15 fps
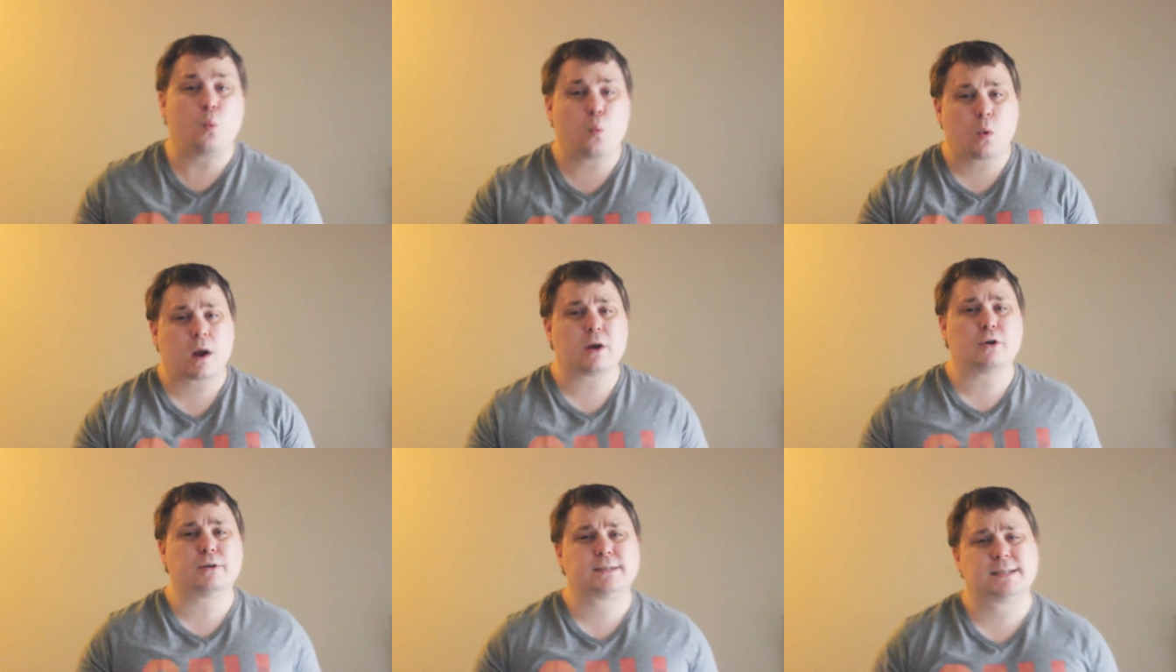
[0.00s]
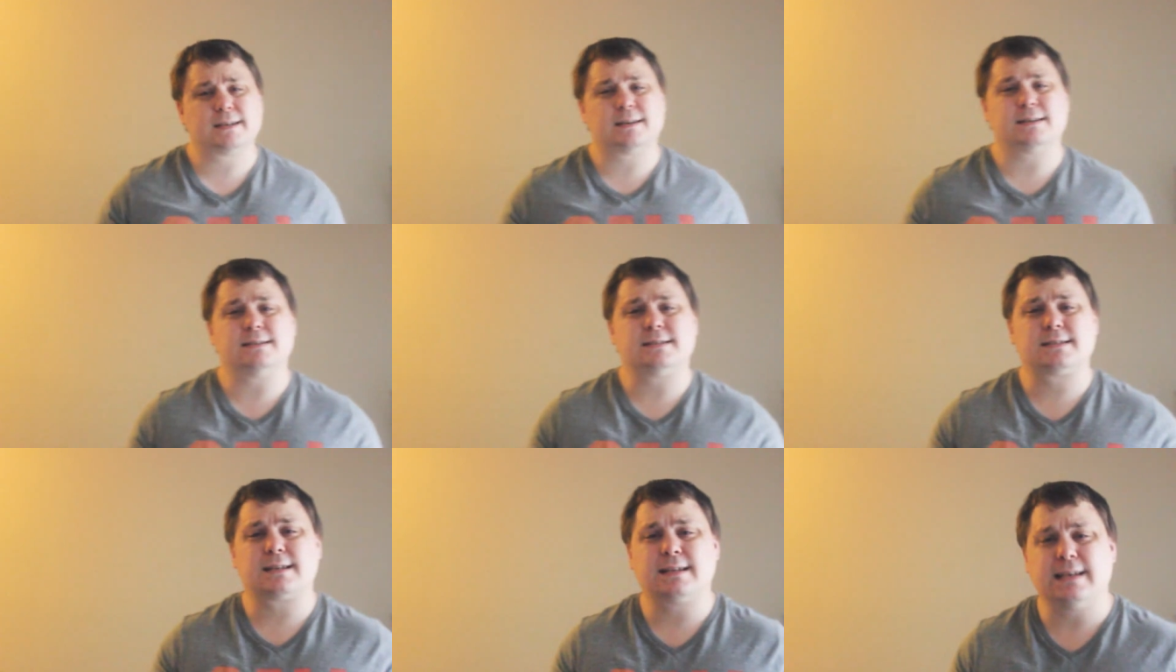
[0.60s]
where
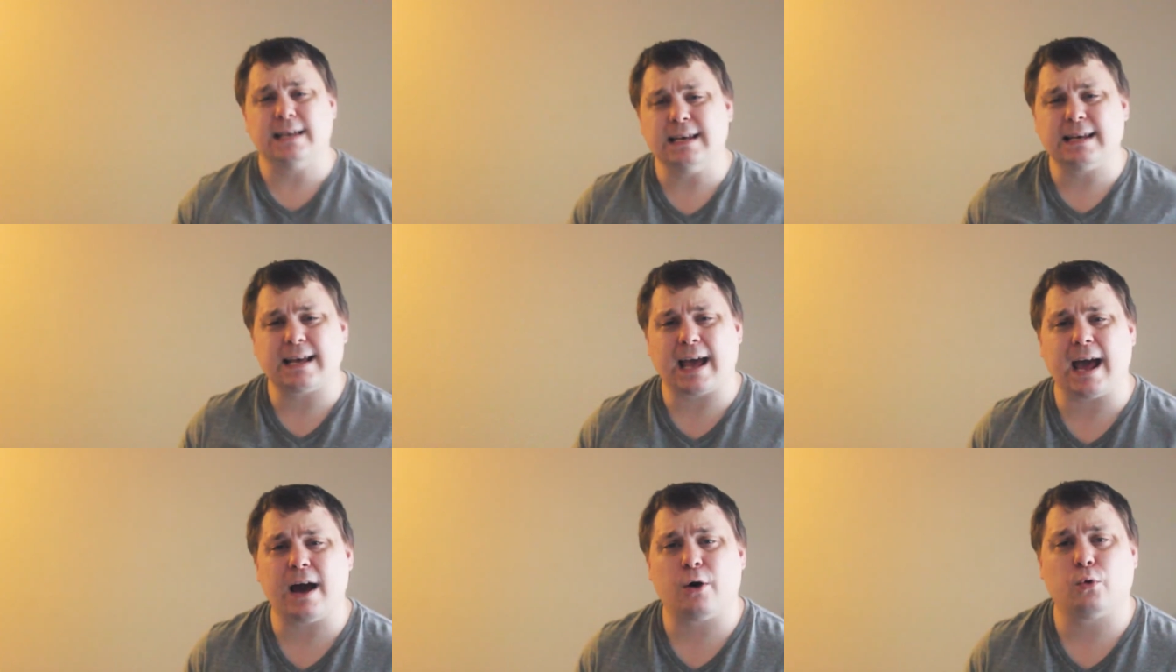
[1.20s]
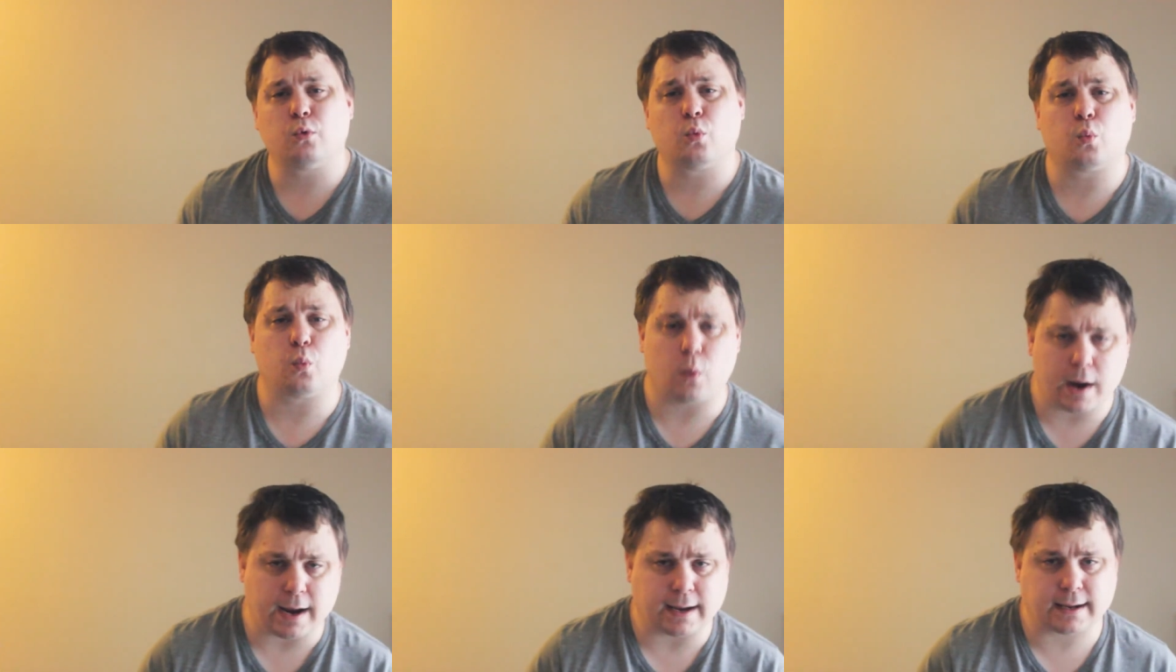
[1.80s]
does Geek Out
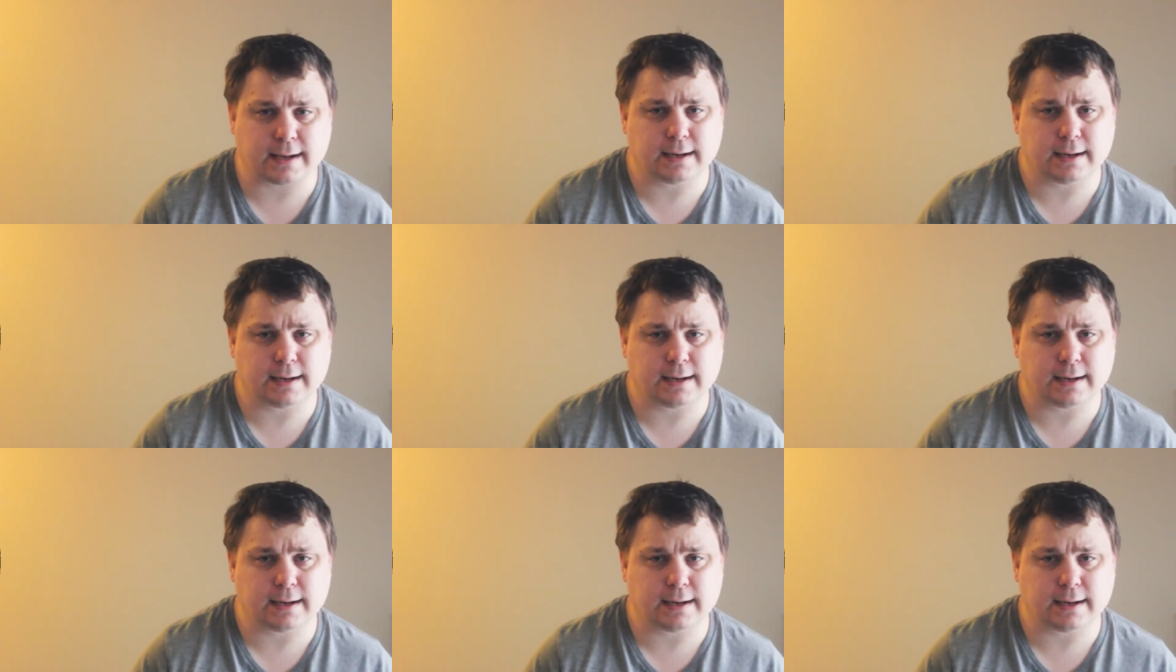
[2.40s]
rank?